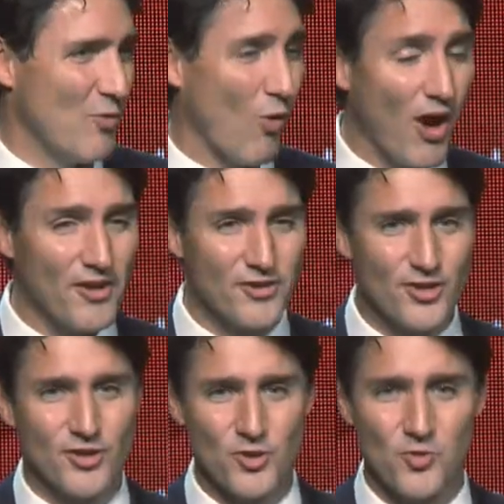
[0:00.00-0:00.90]
want
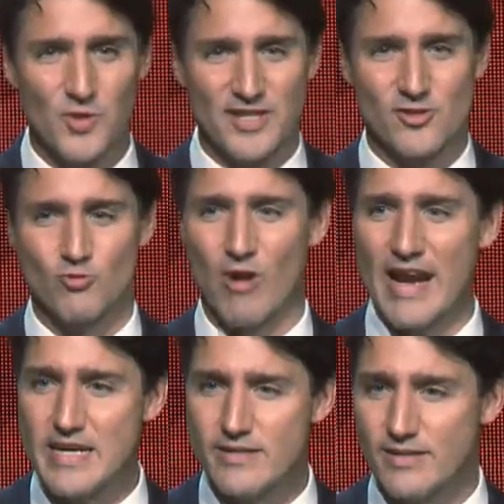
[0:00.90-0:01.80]
to do what is
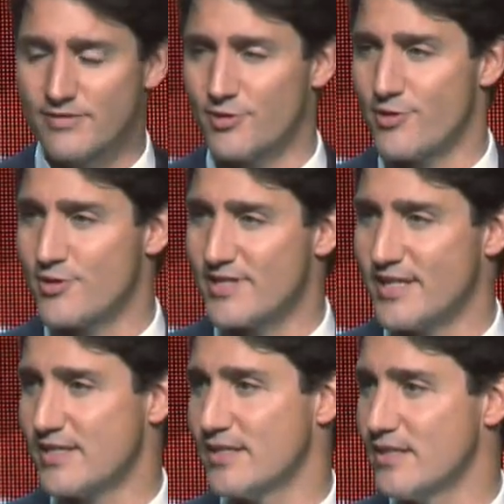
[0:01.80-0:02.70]
right for their
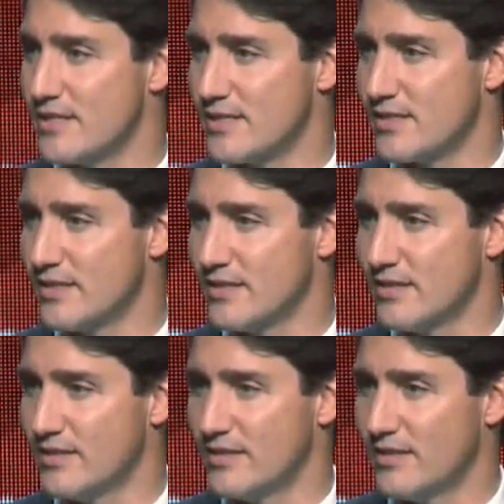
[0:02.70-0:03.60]
citizens
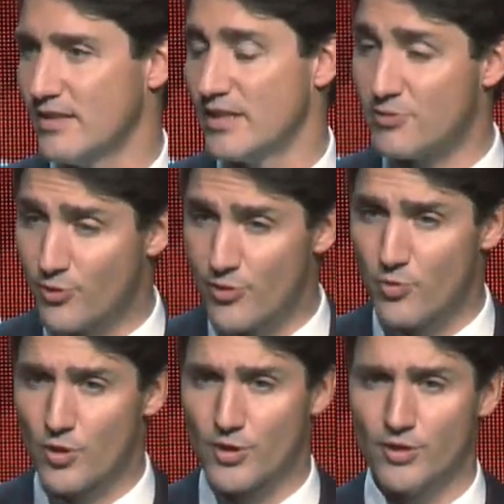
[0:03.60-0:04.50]
and for the
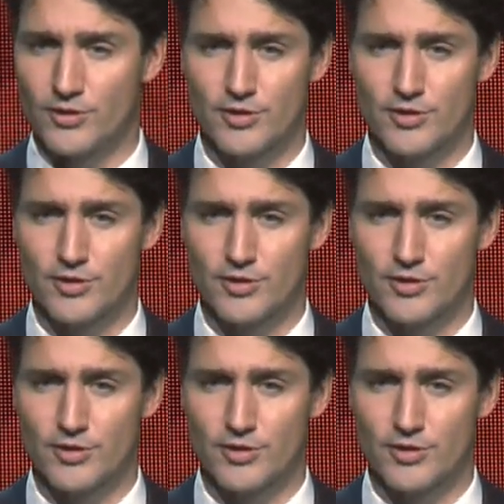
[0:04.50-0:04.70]
world.